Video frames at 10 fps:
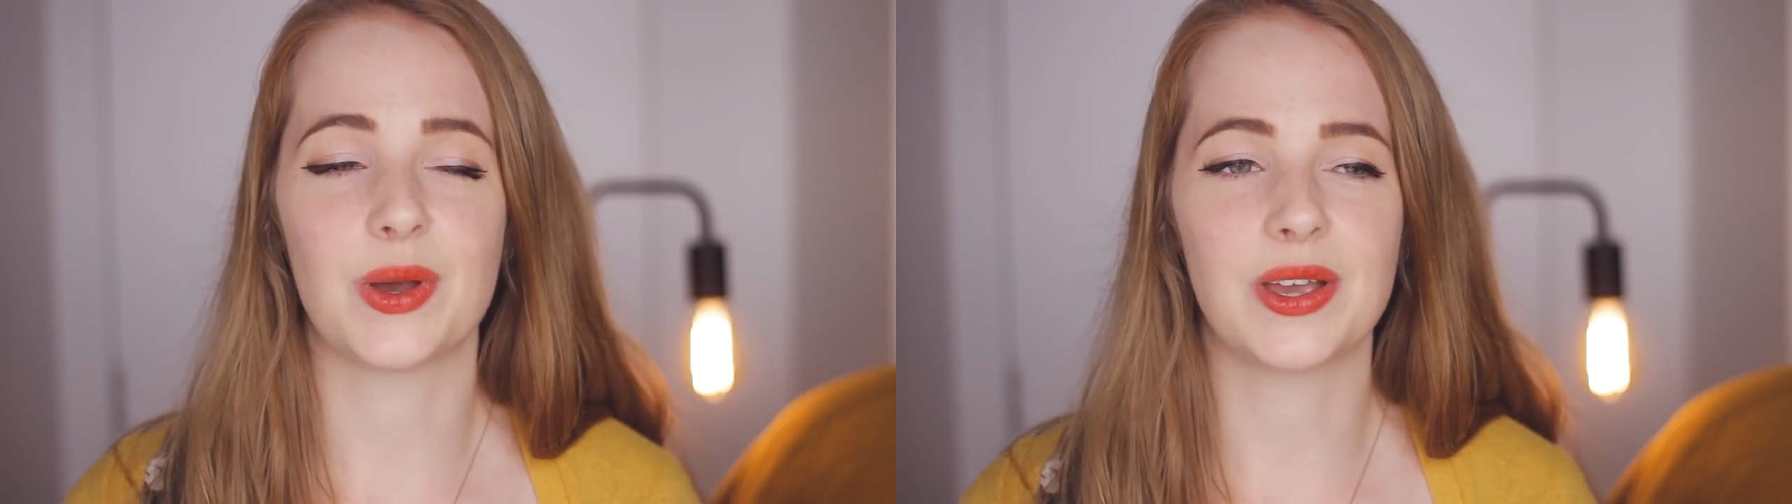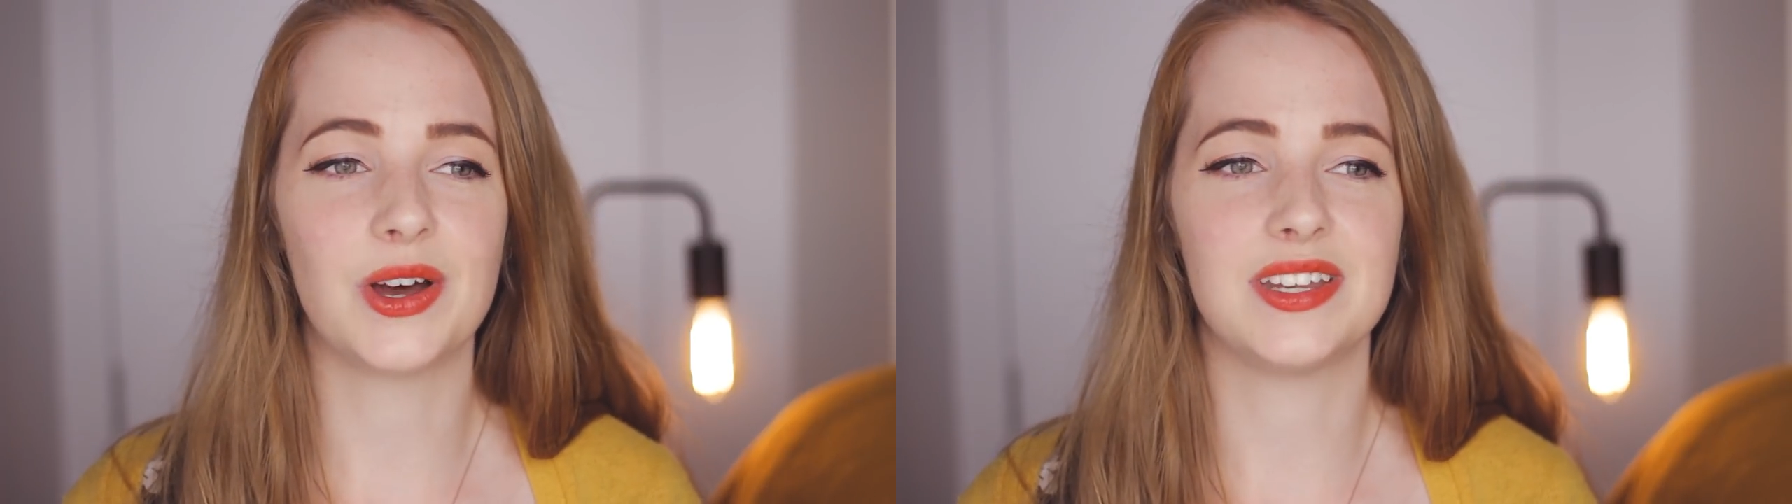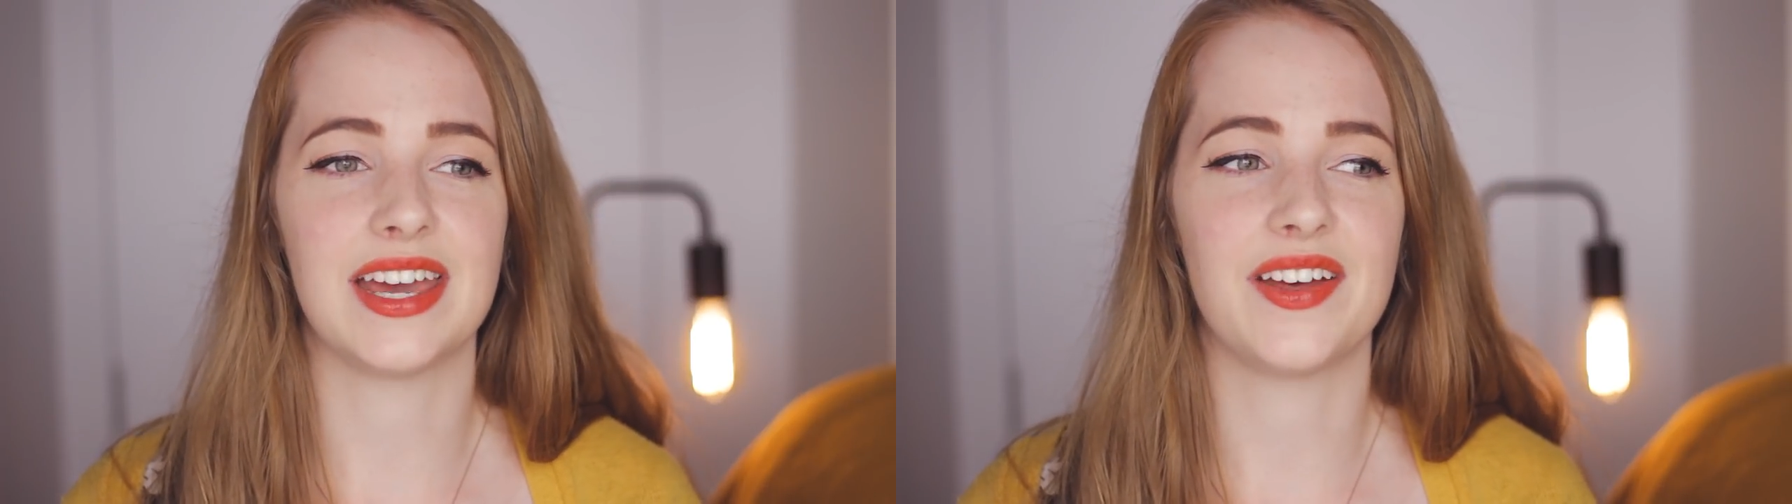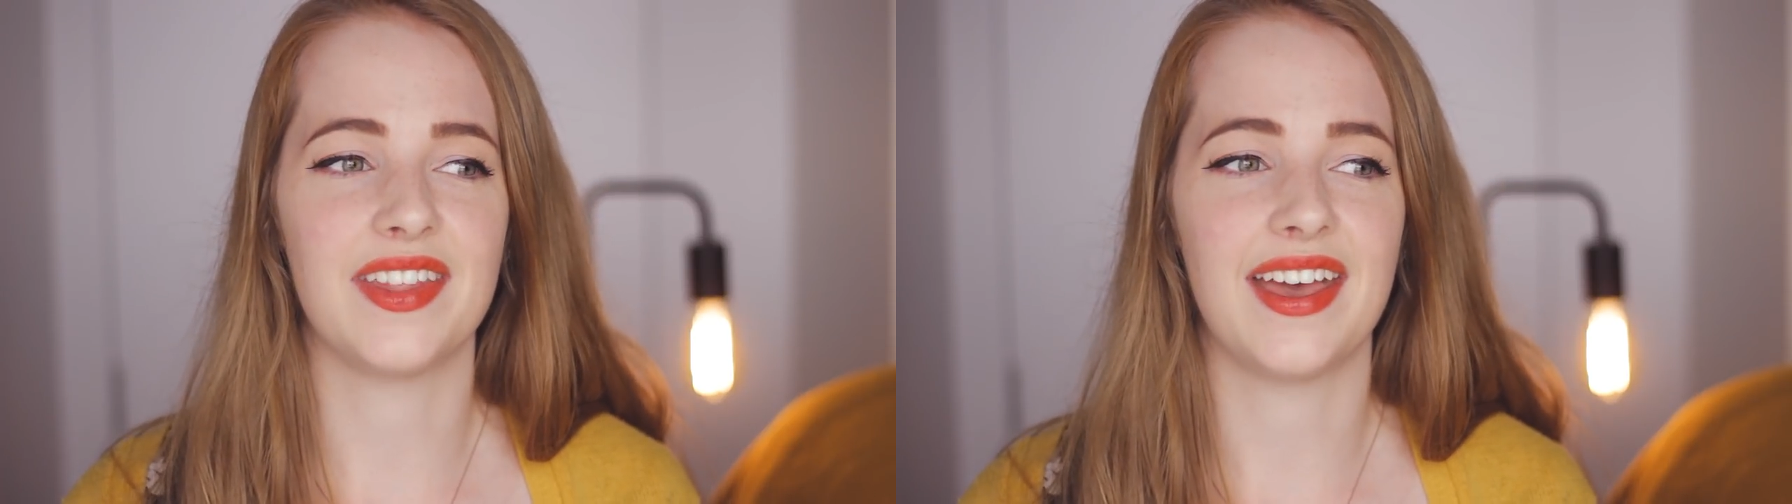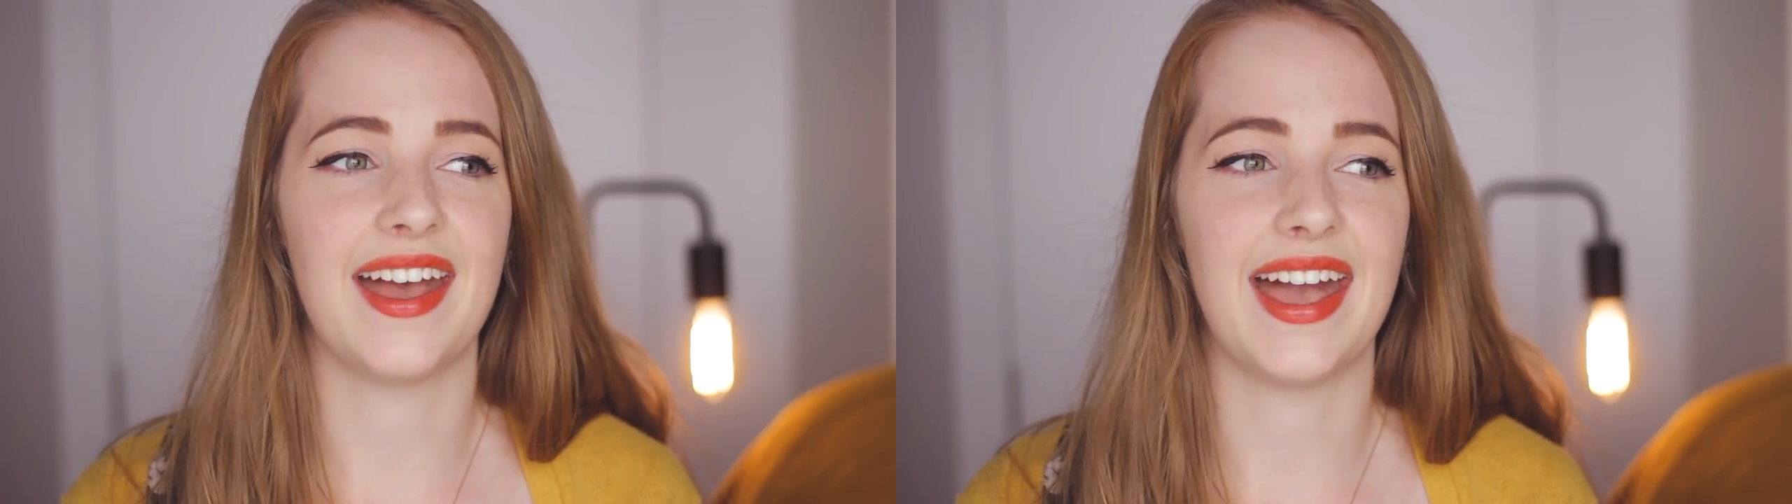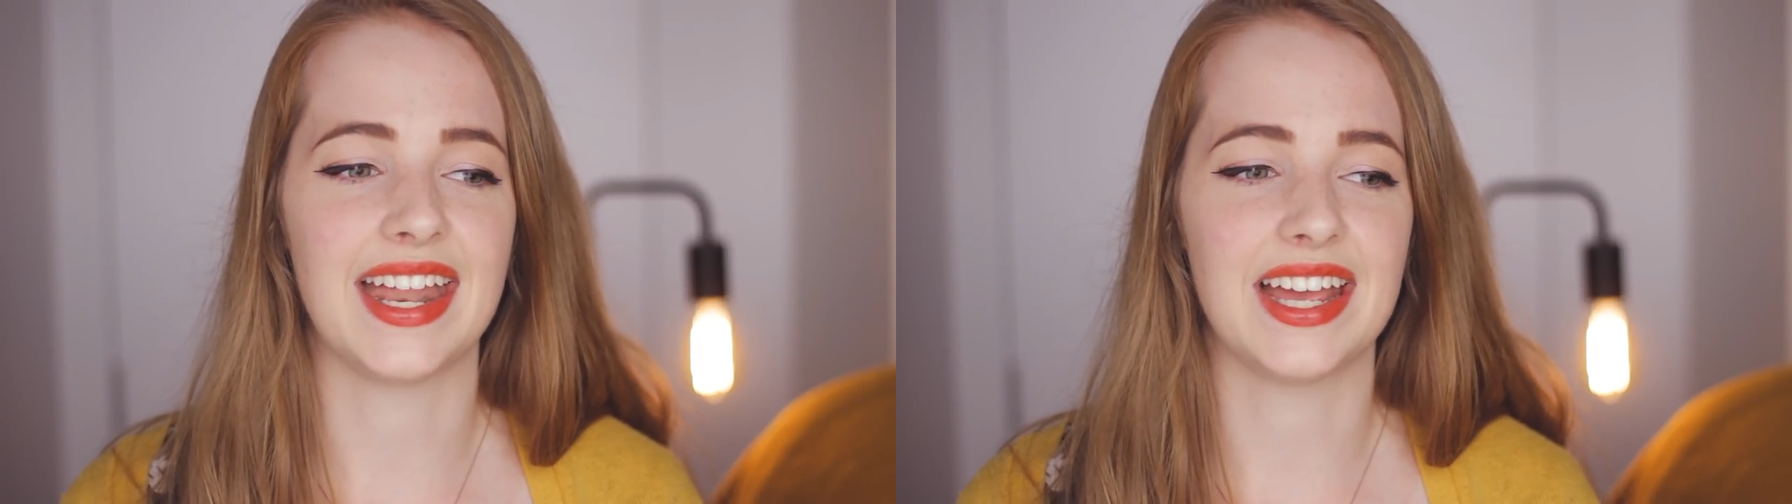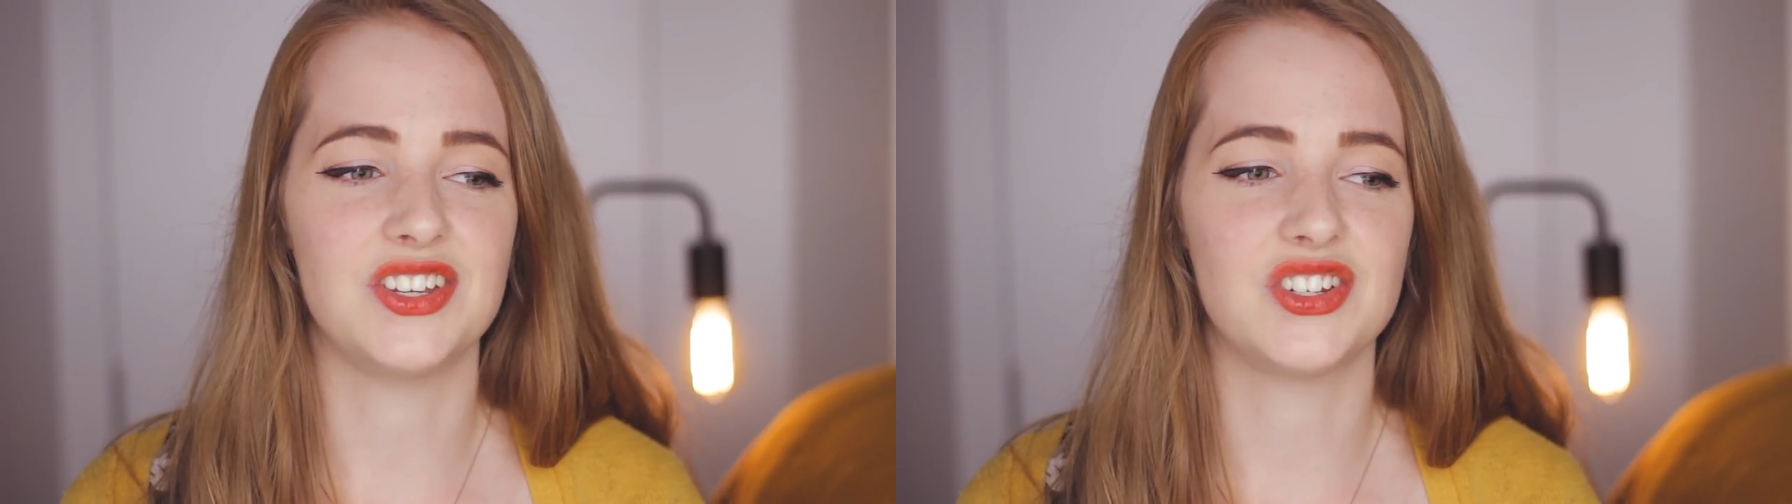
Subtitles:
so I got down there and I